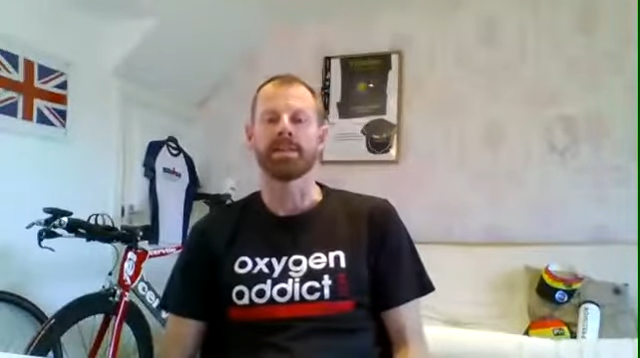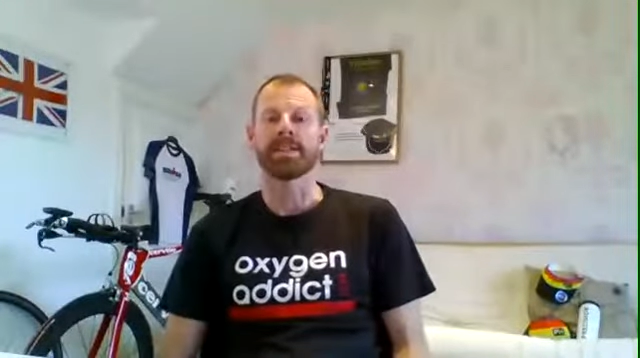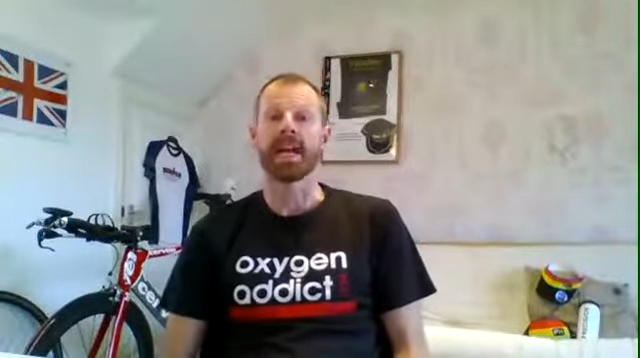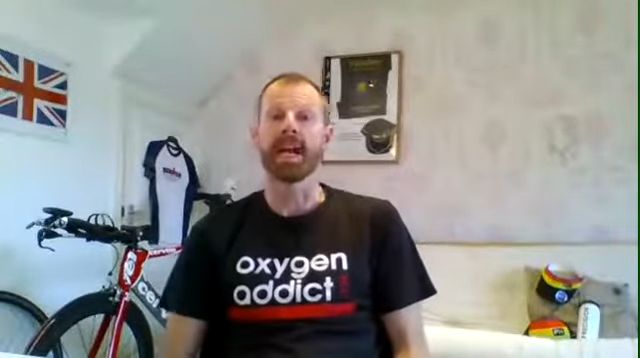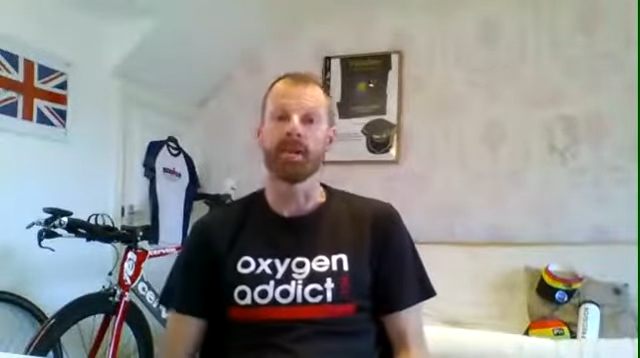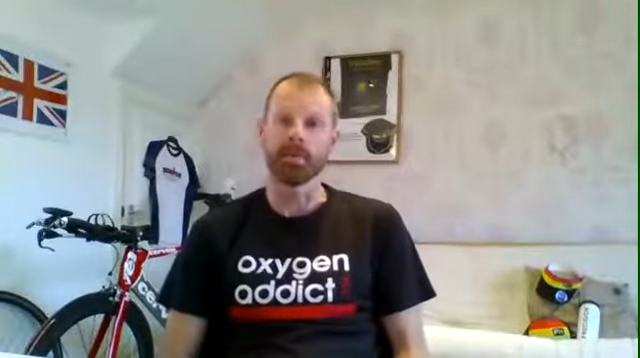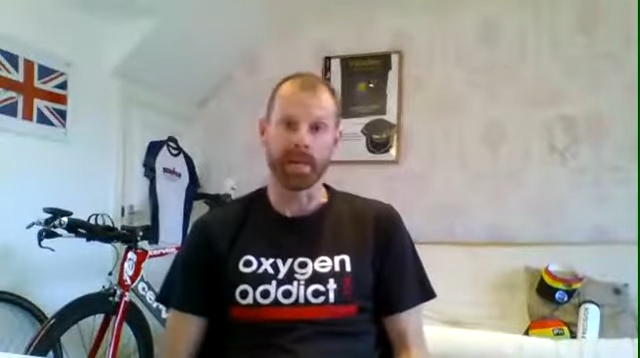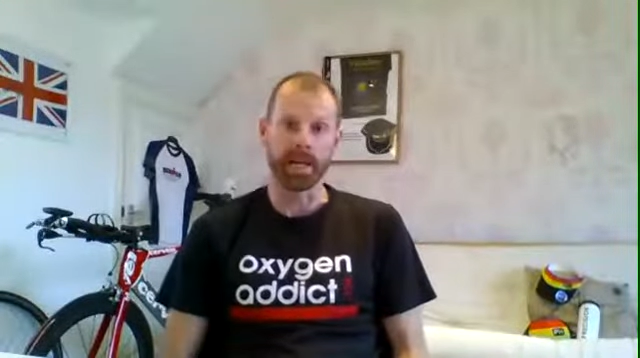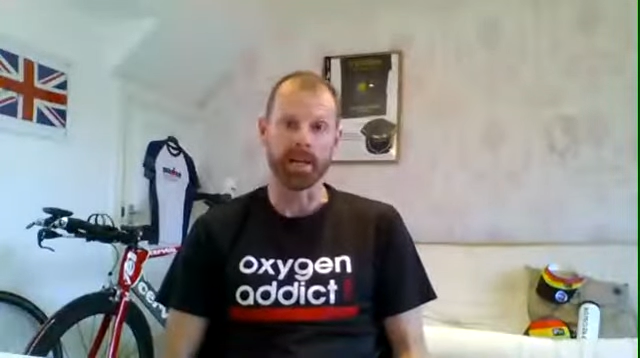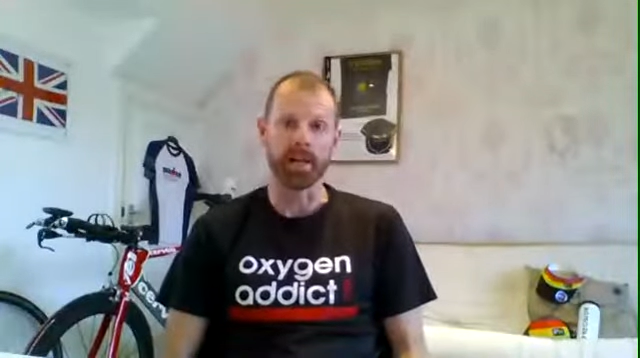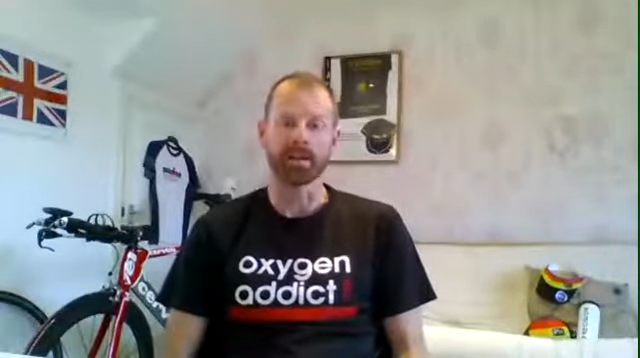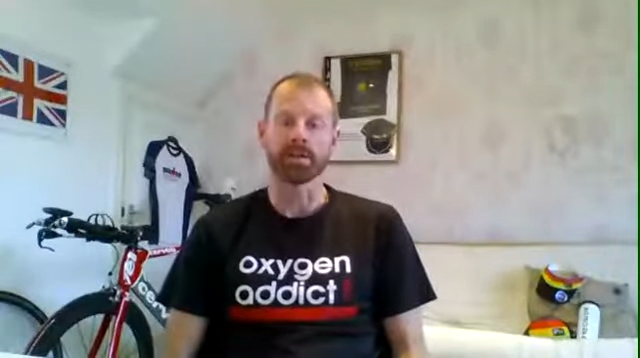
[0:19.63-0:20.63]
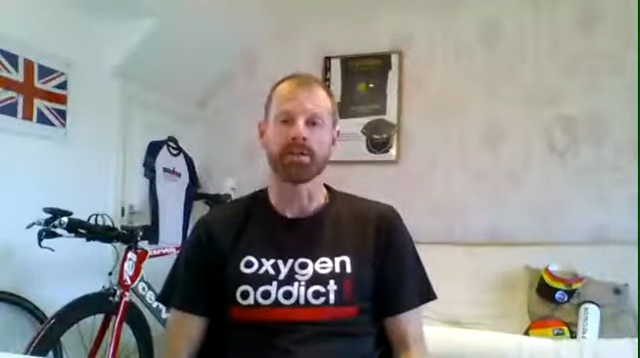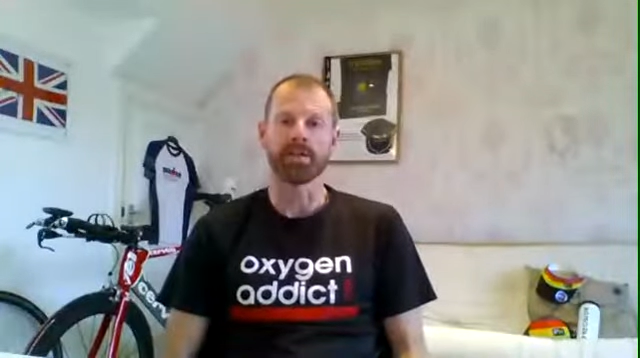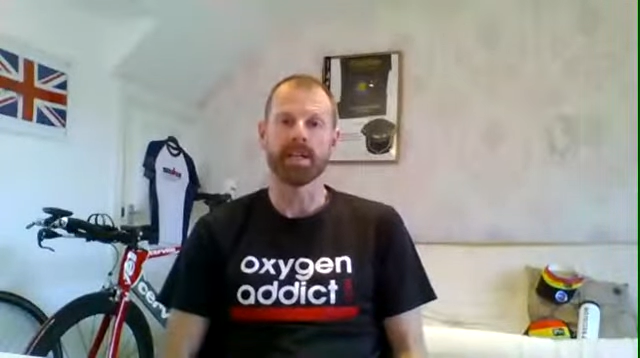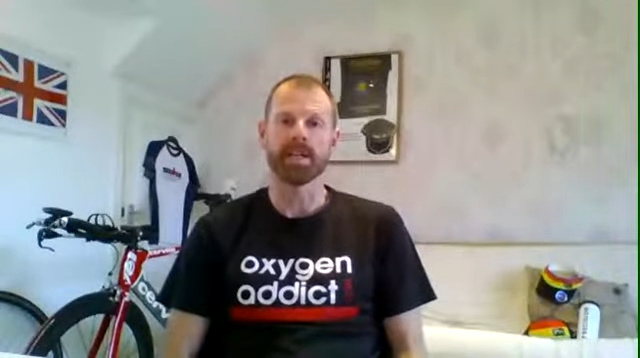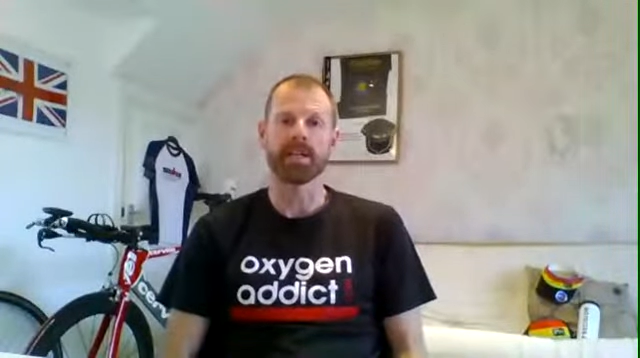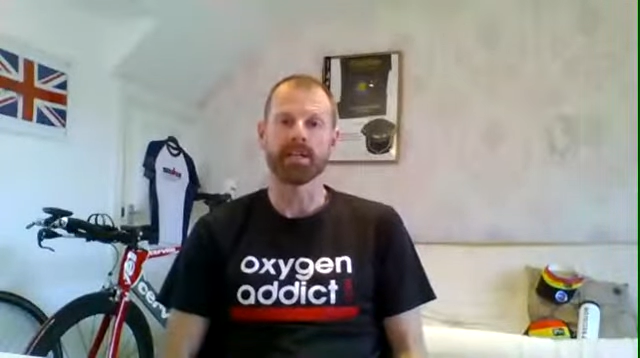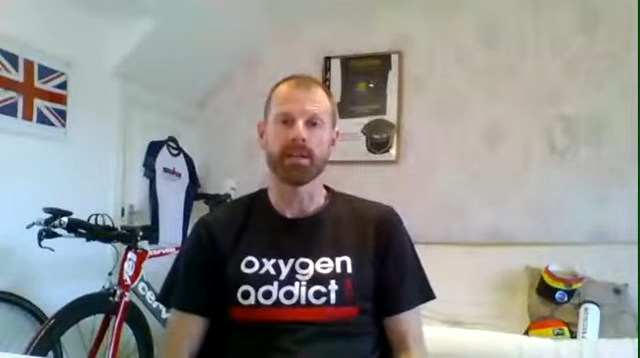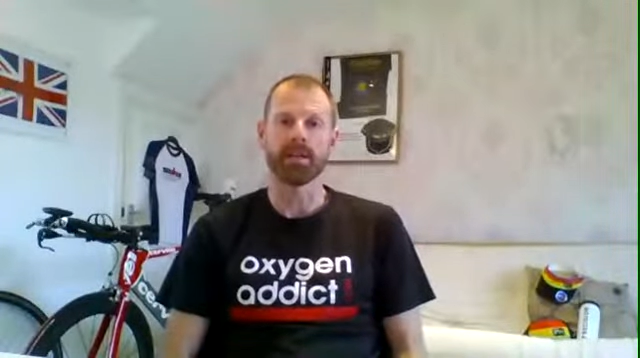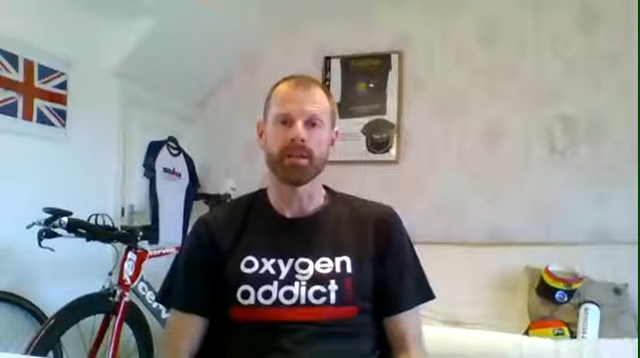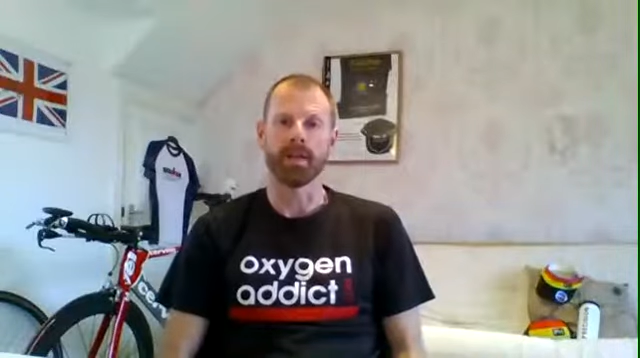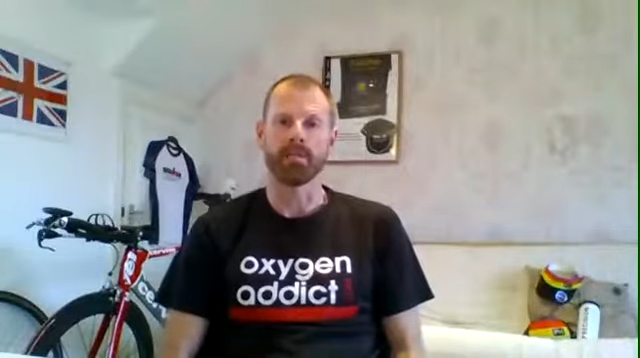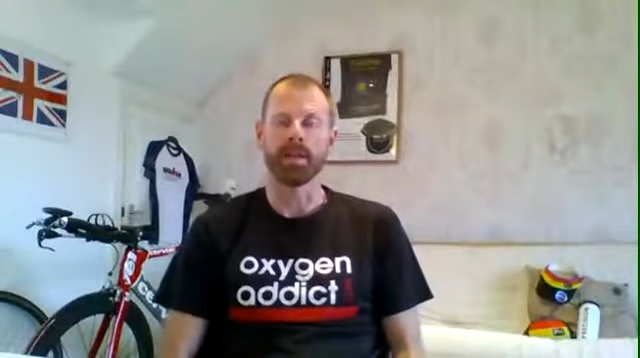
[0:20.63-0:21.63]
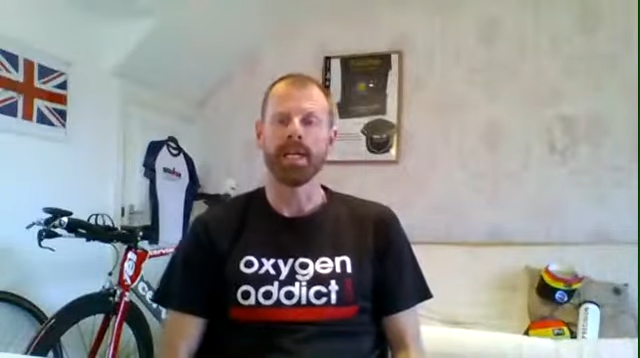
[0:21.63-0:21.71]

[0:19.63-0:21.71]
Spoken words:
into help@oxygenaddict.com.